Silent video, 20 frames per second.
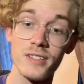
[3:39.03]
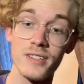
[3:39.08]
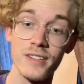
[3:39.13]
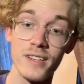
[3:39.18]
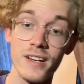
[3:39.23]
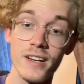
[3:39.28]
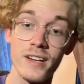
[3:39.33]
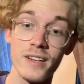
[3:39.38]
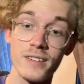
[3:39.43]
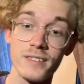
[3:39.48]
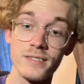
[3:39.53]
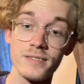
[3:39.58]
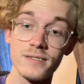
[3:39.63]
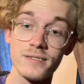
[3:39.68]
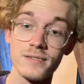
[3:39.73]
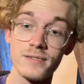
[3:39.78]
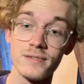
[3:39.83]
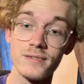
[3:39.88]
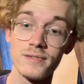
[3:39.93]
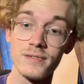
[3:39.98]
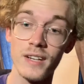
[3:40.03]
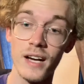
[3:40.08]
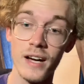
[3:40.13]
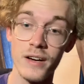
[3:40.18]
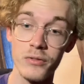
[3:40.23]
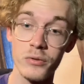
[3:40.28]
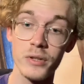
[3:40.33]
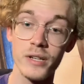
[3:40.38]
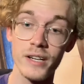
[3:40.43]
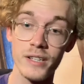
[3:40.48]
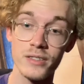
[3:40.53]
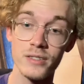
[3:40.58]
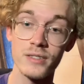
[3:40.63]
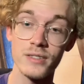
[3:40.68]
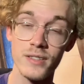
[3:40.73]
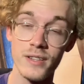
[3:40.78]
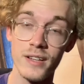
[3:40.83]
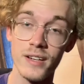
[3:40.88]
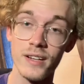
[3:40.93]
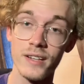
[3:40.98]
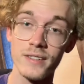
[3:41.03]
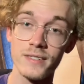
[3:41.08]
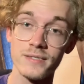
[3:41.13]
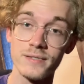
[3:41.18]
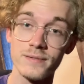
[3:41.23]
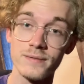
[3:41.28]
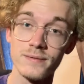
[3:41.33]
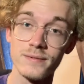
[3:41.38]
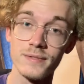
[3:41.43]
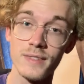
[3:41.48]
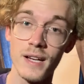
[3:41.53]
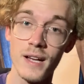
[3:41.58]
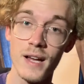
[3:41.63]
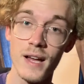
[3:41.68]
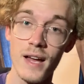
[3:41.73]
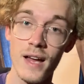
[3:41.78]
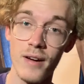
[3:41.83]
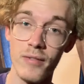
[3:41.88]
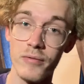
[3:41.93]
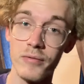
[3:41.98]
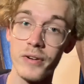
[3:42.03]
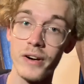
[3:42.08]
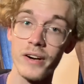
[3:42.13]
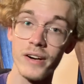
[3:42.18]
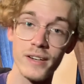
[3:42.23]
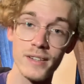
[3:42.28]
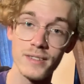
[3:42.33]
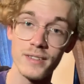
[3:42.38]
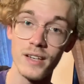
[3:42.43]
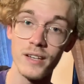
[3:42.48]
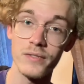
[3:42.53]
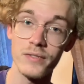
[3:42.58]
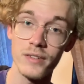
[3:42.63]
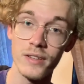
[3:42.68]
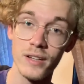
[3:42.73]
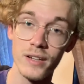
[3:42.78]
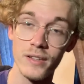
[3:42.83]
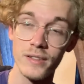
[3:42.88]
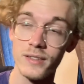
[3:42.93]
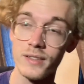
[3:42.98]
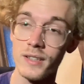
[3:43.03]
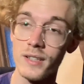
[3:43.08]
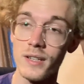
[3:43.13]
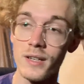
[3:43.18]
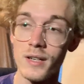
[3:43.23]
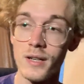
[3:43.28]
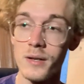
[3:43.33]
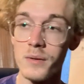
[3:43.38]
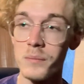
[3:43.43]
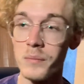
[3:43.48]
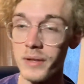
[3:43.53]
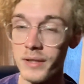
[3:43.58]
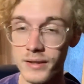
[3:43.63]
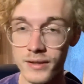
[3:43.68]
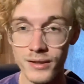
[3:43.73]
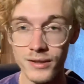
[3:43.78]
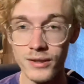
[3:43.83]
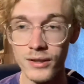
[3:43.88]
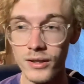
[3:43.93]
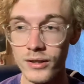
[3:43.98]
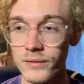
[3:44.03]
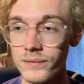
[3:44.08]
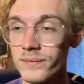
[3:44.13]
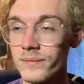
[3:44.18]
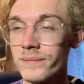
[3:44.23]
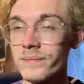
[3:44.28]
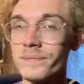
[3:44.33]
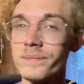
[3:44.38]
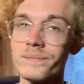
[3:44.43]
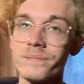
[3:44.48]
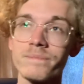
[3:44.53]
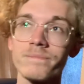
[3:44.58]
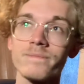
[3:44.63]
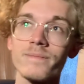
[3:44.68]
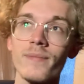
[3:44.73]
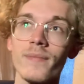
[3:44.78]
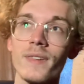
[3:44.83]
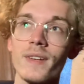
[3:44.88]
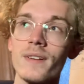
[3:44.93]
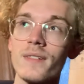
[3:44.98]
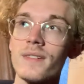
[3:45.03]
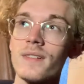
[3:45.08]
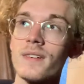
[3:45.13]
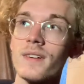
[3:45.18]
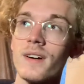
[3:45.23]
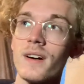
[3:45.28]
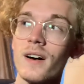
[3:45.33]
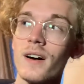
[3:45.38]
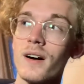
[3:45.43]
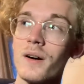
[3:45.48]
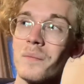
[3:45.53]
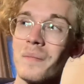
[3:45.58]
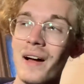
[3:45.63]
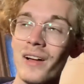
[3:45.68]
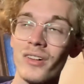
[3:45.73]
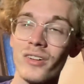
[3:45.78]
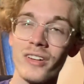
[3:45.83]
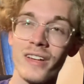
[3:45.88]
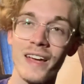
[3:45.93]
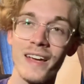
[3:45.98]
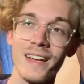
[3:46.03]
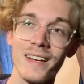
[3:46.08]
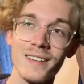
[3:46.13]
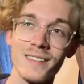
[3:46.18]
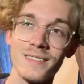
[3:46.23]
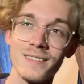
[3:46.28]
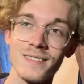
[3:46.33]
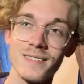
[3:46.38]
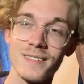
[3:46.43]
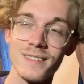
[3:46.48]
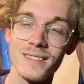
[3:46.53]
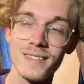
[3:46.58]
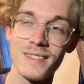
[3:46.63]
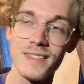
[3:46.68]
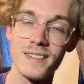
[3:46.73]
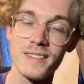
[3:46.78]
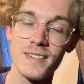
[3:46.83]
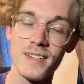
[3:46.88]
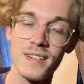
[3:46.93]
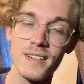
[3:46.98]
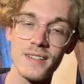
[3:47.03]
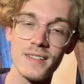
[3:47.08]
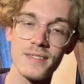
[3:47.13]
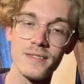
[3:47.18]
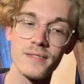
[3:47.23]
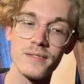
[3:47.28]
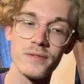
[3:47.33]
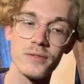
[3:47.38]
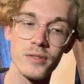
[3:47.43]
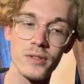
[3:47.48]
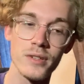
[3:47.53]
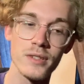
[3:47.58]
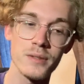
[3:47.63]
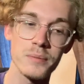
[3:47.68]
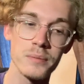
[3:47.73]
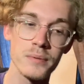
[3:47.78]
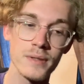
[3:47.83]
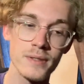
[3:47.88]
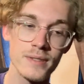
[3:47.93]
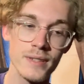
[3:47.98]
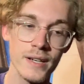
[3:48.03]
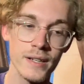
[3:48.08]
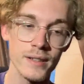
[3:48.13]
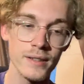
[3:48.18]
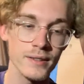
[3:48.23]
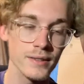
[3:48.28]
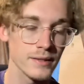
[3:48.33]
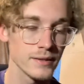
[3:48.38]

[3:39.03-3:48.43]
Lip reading: to that. I have a reaction to that. I'm very excited for that. But he did good. Michael Caine is in it for a split second.